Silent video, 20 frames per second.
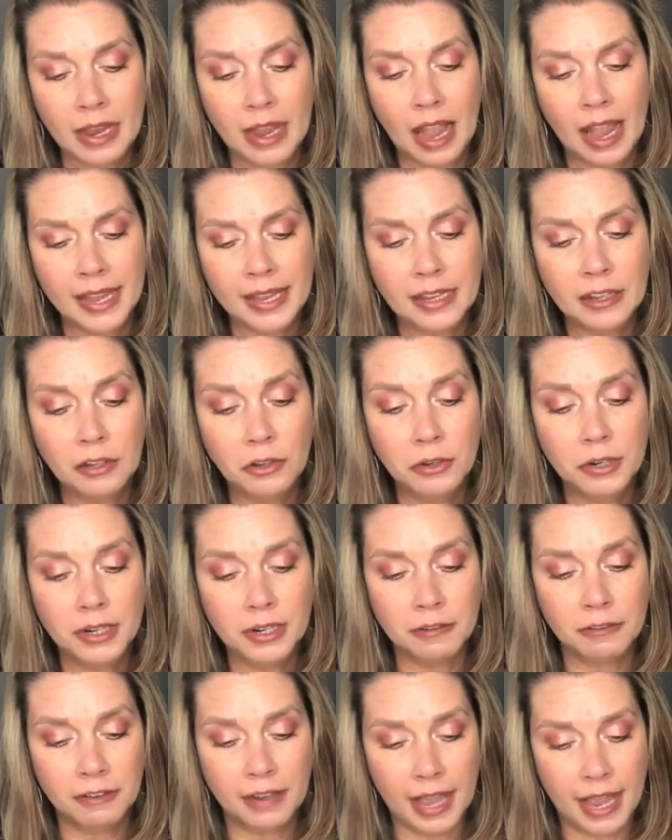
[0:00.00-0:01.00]
I included
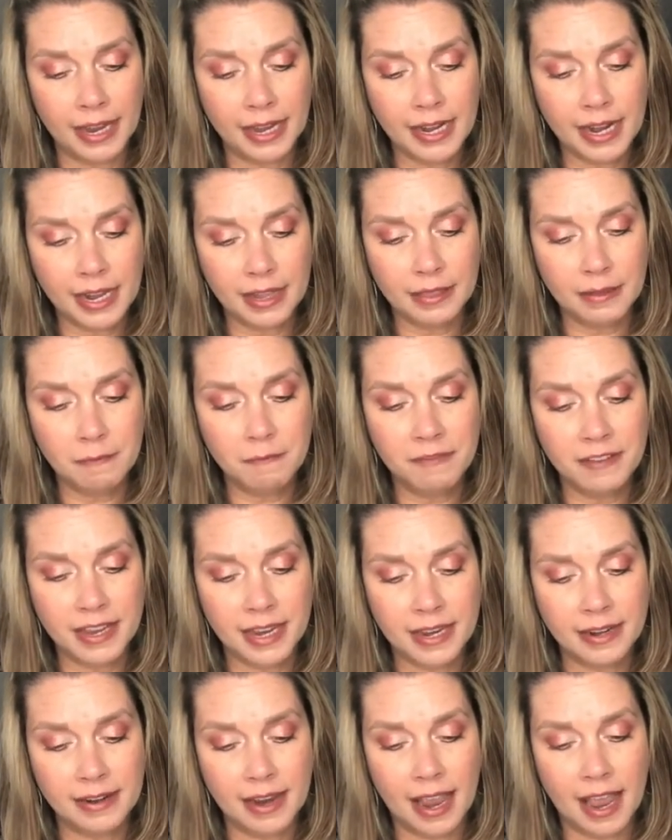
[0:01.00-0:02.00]
a Flag and Anthem
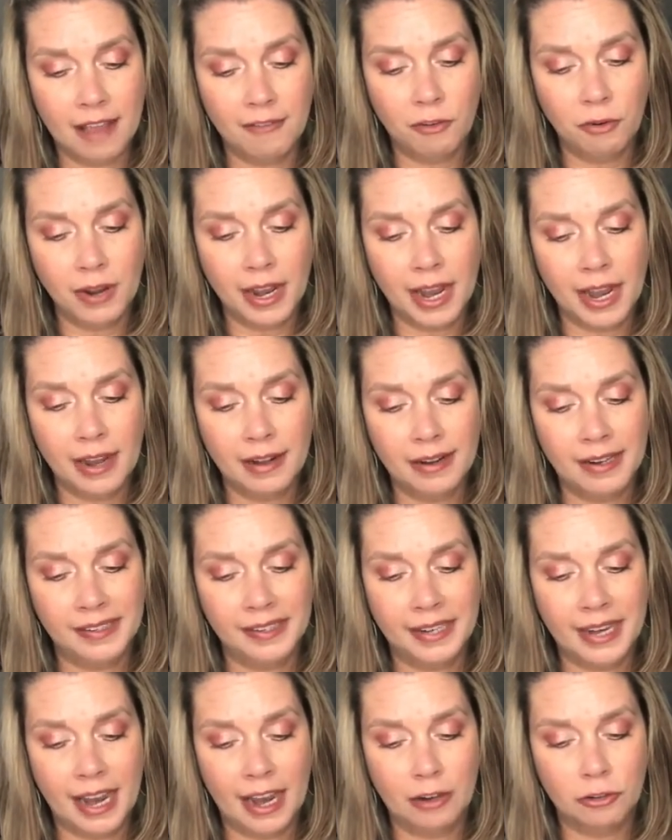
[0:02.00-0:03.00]
V to have on hand as a
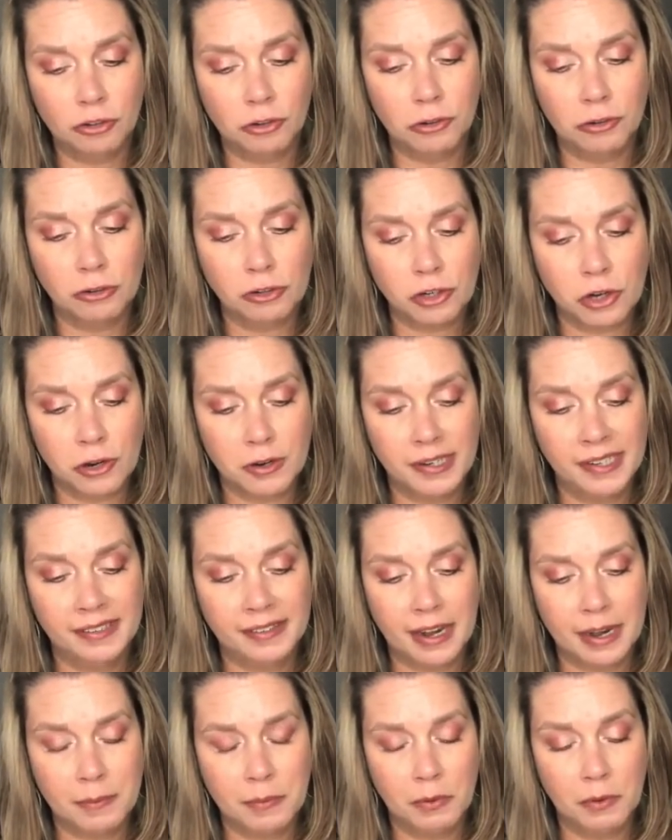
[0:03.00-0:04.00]
casual shirt
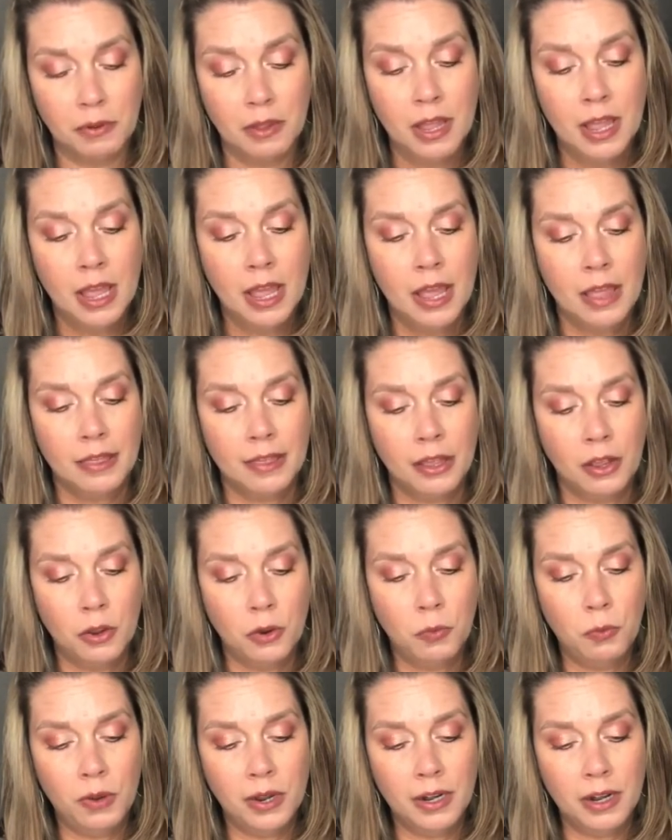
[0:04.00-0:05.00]
staple. The
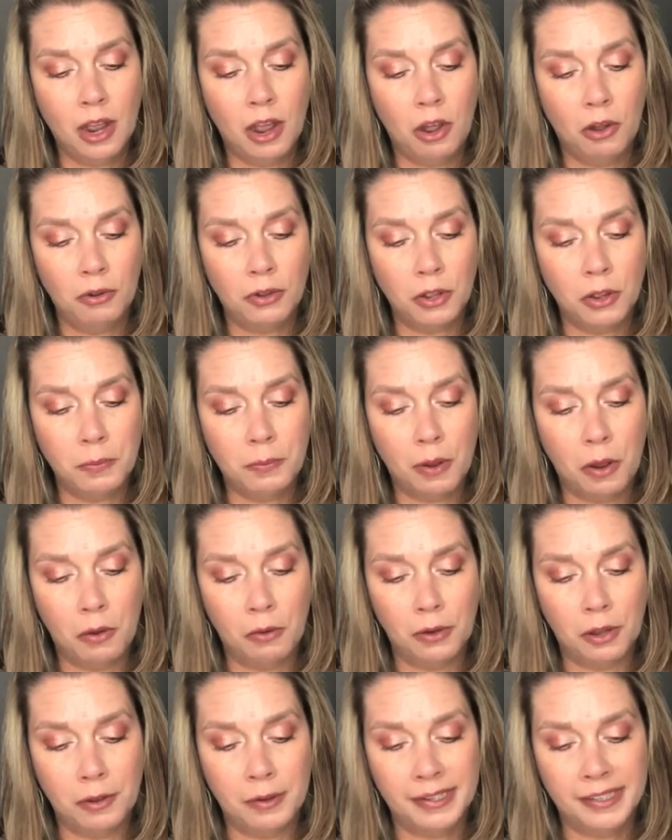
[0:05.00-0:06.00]
O1.Algo
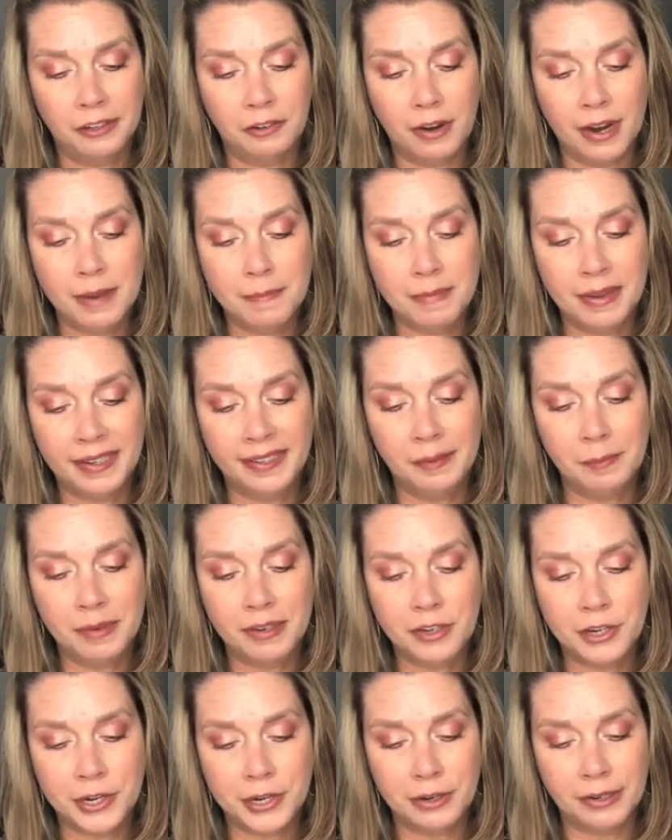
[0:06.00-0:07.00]
polo is a great mix of
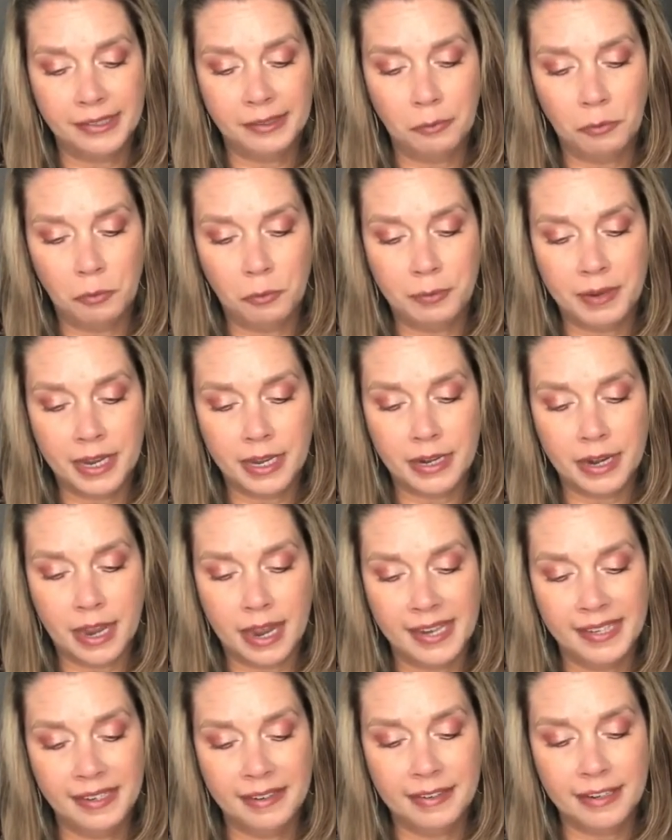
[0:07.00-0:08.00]
materials and will be a
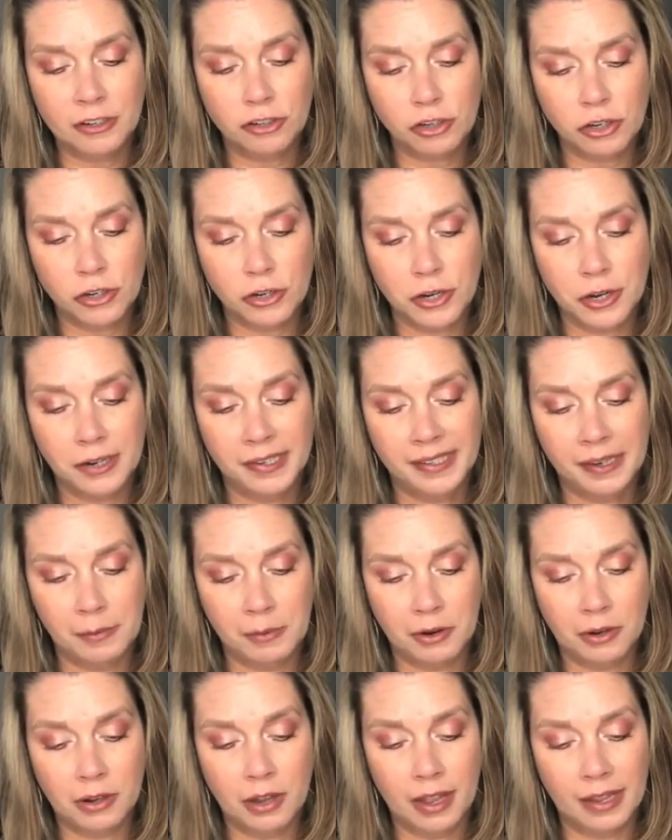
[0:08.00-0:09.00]
nice addition to your summer
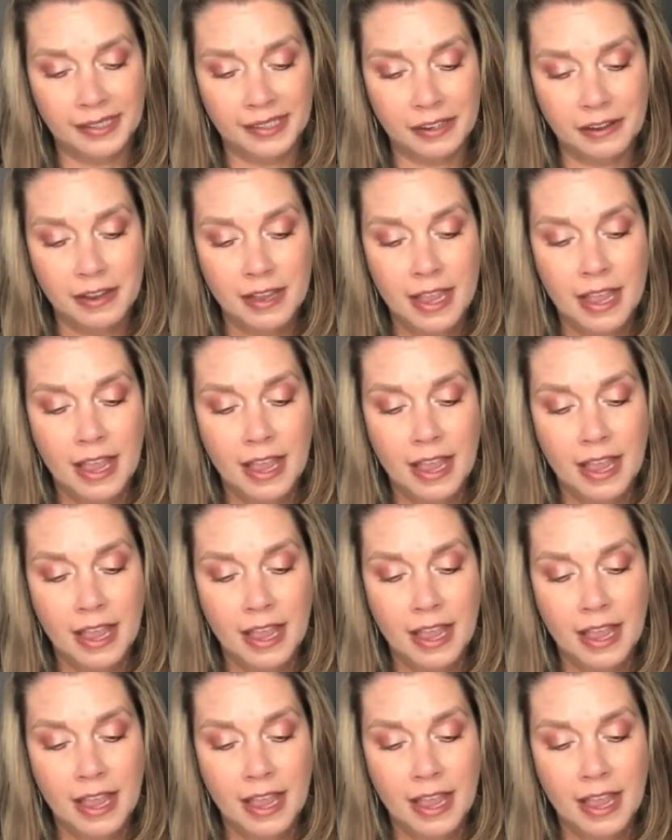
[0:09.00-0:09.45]
closet.